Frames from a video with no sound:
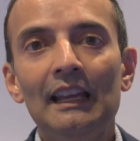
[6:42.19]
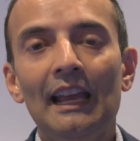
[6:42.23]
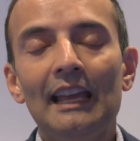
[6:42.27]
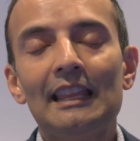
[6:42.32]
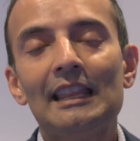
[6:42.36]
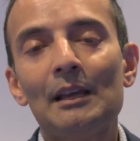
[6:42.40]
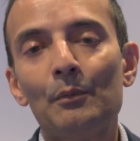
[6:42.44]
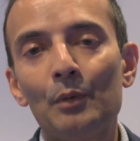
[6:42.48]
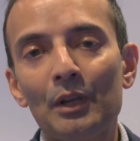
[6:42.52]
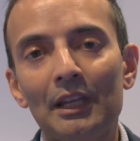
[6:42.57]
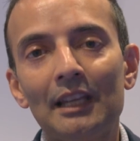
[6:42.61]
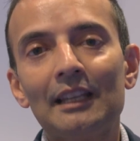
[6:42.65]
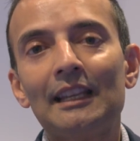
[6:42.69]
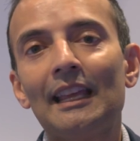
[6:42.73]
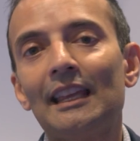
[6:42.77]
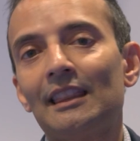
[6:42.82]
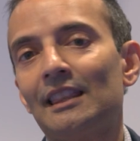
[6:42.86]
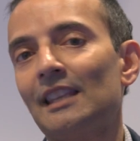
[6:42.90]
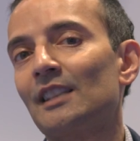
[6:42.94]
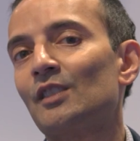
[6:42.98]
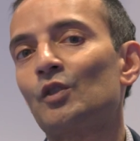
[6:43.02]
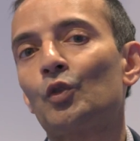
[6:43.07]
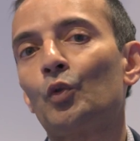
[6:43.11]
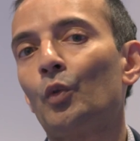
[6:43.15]
And then we can
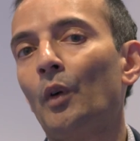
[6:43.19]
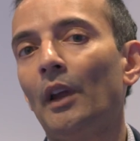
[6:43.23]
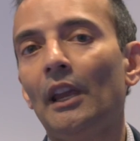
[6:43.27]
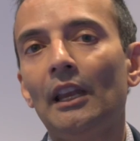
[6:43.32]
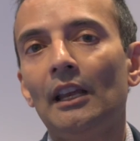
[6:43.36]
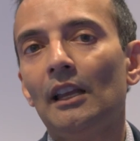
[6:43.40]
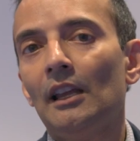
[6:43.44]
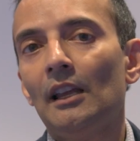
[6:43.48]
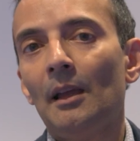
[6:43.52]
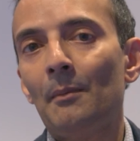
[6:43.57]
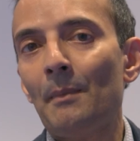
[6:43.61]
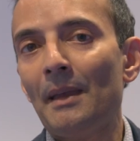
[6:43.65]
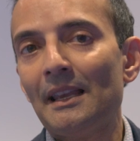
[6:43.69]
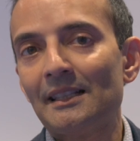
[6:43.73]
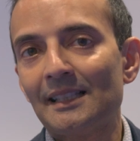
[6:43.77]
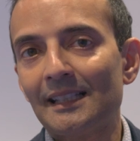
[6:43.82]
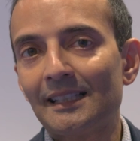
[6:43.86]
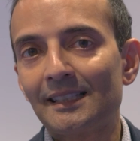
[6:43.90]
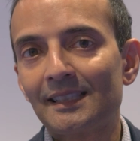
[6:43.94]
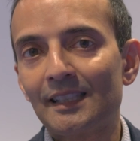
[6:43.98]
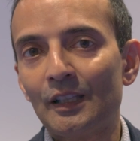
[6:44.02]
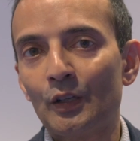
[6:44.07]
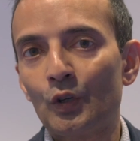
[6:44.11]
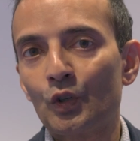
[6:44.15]
get this great,
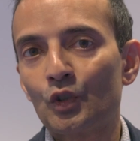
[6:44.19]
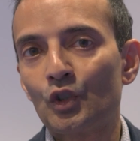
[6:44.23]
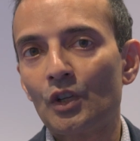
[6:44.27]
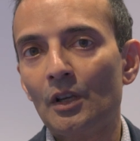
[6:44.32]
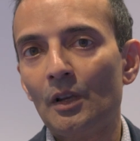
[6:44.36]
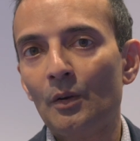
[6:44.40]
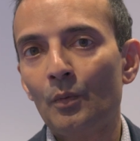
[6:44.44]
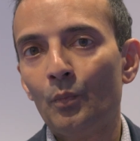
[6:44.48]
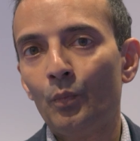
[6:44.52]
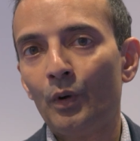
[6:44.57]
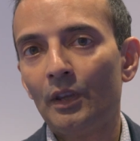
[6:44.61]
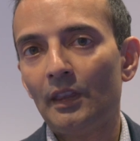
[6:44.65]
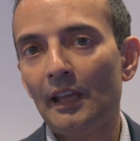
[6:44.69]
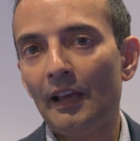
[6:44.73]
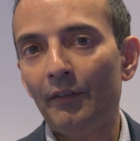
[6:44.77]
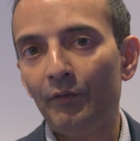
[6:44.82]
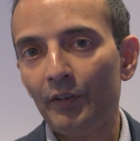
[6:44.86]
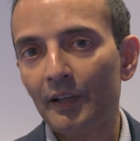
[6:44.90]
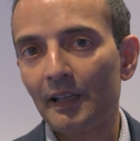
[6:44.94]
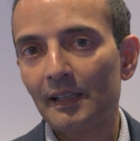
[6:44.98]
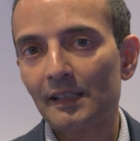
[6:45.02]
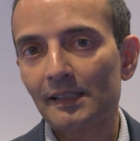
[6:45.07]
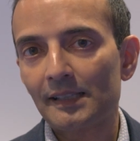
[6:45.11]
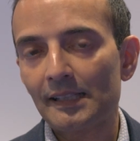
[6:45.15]
amazing synergy with
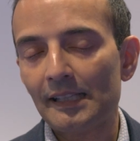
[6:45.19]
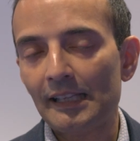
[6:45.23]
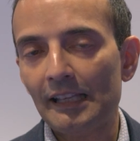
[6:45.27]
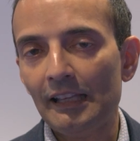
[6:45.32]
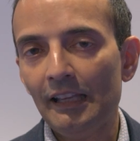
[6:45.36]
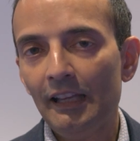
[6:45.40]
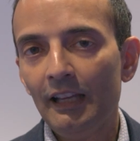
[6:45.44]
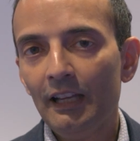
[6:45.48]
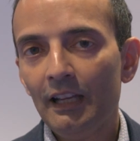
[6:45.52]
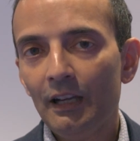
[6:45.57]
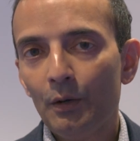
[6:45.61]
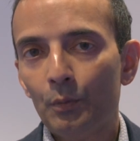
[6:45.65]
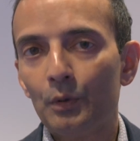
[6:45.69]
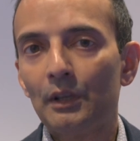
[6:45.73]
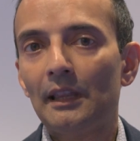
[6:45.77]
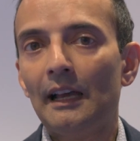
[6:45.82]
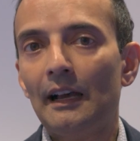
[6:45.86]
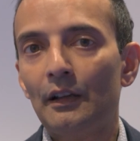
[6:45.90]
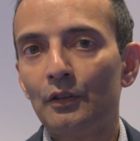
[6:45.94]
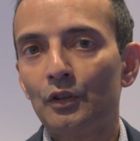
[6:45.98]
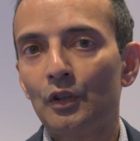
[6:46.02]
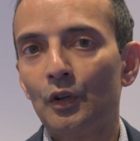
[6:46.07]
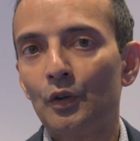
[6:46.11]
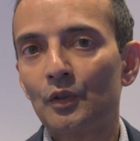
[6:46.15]
efficacy
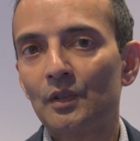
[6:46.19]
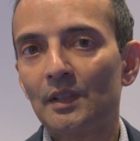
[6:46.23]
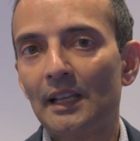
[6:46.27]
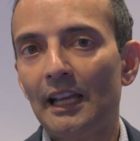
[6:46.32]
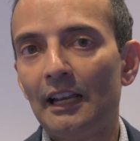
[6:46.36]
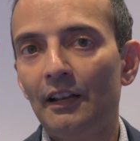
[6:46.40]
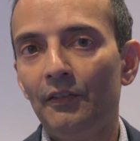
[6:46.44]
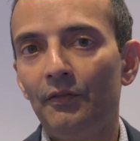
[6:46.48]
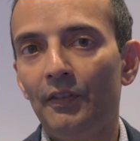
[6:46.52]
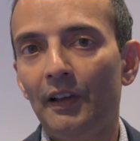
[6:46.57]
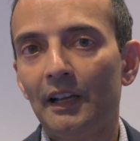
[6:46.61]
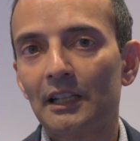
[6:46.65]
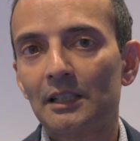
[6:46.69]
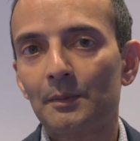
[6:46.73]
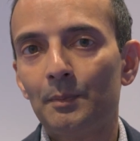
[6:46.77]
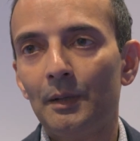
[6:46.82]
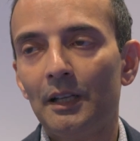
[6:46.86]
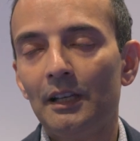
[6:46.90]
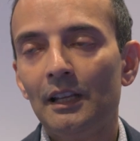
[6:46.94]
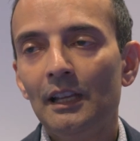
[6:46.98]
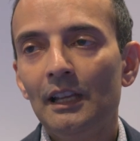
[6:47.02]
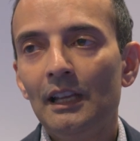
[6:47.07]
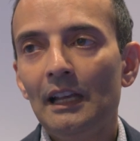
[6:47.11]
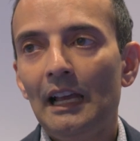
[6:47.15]
without those side effects.
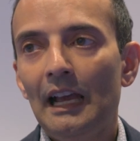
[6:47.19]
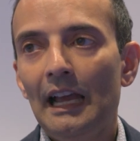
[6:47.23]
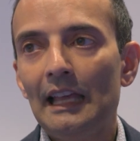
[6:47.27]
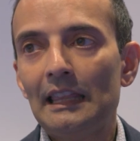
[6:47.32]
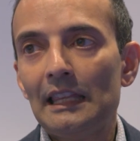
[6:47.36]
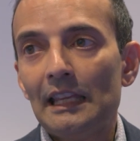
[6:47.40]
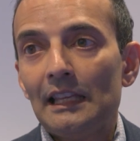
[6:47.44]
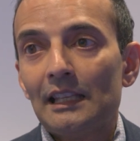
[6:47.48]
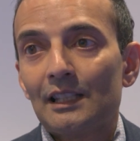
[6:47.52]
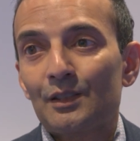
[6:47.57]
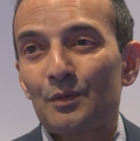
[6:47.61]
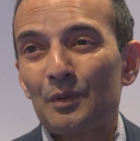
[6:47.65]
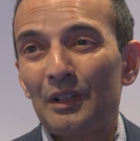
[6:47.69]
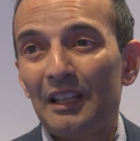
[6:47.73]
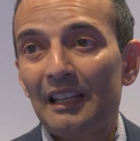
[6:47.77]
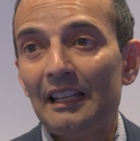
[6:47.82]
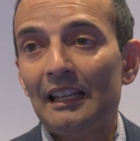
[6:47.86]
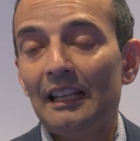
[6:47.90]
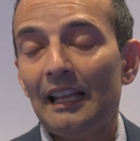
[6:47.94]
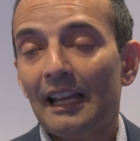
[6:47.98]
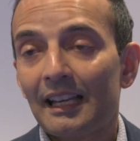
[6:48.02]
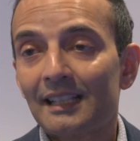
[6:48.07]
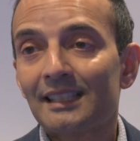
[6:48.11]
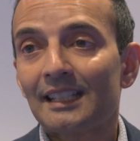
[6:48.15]
But I think it's
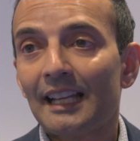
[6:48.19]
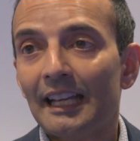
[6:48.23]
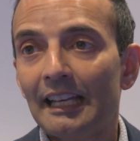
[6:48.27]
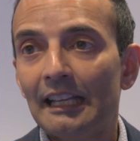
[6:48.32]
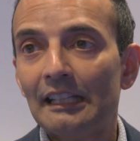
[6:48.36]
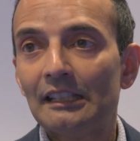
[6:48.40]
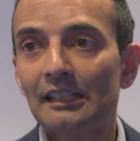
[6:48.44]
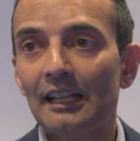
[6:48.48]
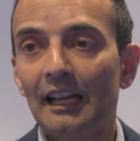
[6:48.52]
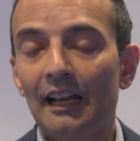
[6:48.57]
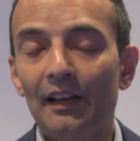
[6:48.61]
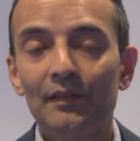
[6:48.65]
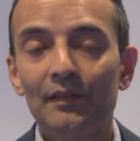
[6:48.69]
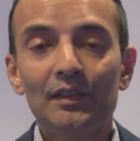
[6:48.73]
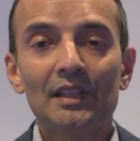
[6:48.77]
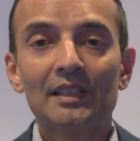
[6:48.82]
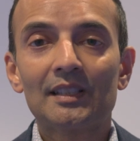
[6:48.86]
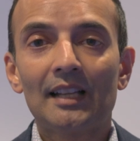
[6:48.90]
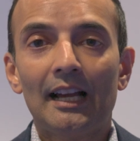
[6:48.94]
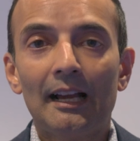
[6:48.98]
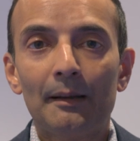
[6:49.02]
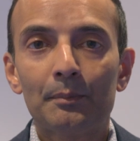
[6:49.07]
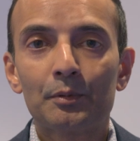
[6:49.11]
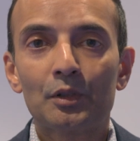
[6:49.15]
really exciting to have
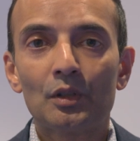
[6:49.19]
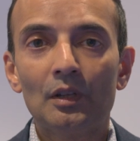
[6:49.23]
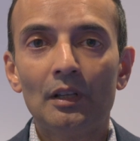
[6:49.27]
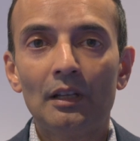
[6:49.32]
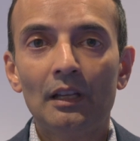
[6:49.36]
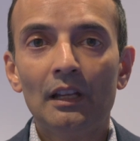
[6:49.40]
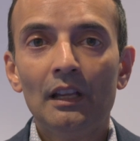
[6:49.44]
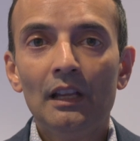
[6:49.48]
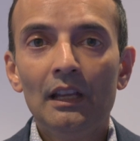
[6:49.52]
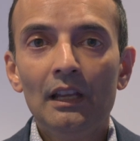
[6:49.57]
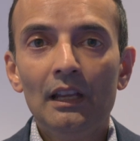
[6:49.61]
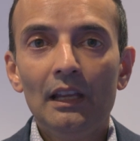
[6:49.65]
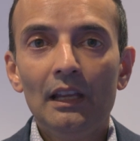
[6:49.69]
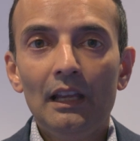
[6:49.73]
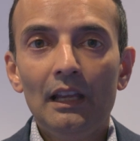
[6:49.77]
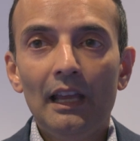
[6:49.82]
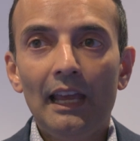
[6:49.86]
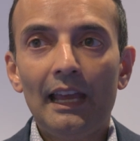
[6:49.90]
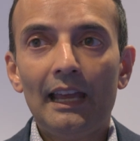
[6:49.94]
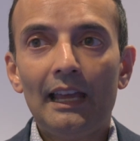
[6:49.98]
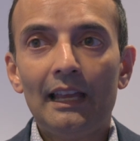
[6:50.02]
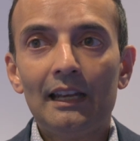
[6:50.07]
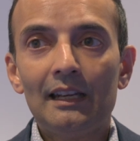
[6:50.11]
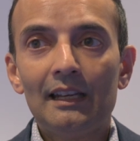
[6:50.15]
this option
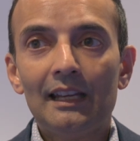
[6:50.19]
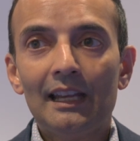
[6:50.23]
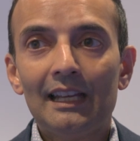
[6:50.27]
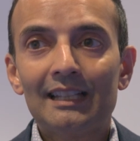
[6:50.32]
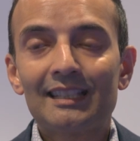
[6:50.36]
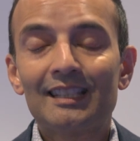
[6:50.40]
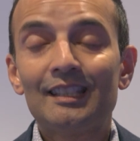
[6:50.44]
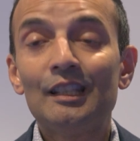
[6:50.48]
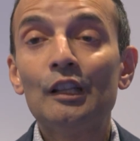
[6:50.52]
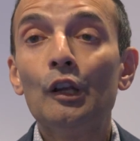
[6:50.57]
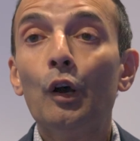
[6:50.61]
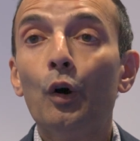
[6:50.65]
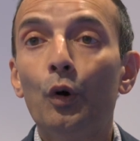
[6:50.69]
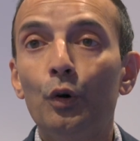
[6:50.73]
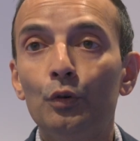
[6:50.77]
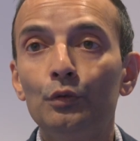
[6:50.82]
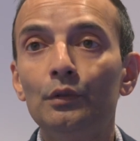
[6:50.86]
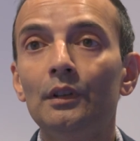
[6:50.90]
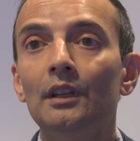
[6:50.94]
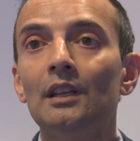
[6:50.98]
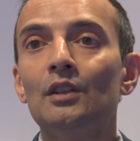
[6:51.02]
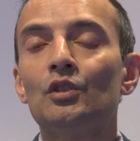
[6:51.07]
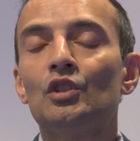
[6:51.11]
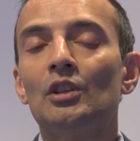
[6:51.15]
and it's the
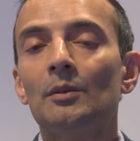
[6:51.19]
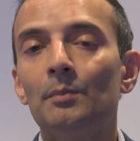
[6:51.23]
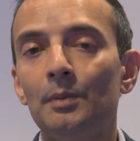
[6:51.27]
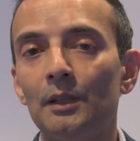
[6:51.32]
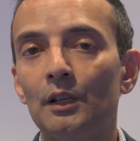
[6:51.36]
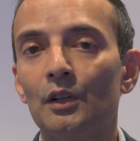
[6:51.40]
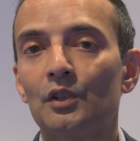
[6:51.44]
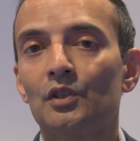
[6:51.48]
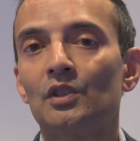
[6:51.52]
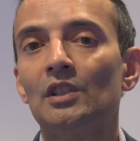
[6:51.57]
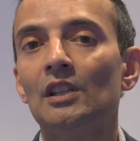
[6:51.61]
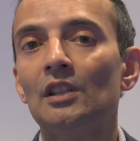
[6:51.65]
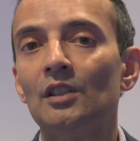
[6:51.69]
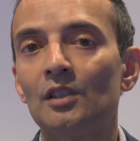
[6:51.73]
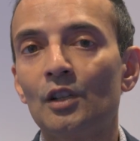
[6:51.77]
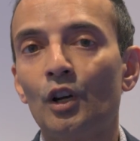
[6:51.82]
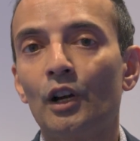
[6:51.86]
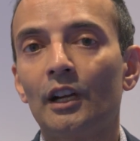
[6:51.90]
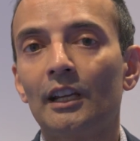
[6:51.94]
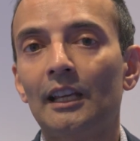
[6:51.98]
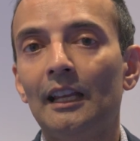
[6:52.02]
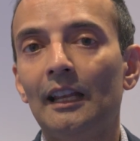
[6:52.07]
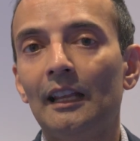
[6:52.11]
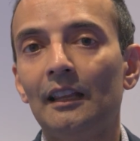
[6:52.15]
only GPRC
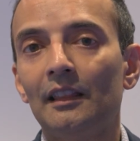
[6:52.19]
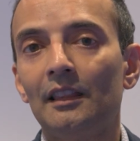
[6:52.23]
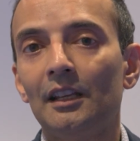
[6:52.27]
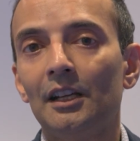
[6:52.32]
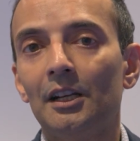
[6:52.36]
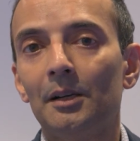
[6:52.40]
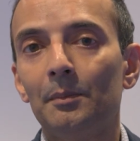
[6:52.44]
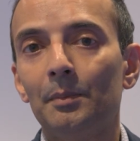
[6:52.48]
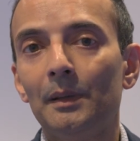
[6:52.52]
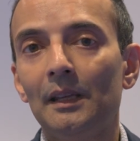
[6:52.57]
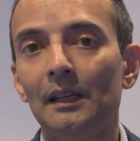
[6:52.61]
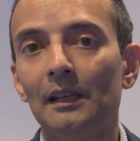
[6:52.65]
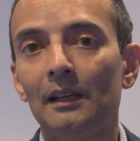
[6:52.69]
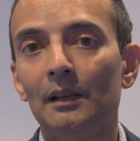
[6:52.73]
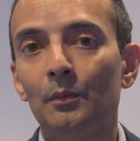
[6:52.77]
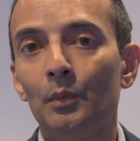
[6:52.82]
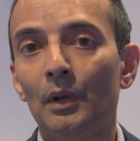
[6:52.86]
targeting therapy.